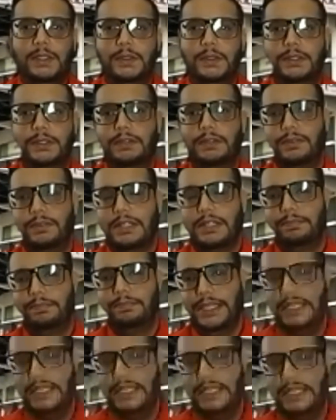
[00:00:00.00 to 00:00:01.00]
of
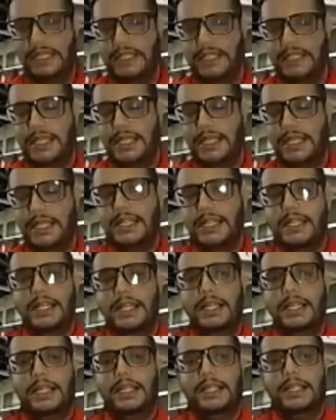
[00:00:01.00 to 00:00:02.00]
Companies,
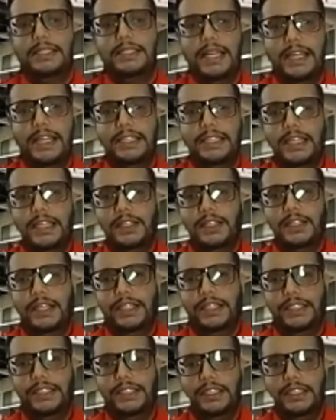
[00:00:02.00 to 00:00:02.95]
second generation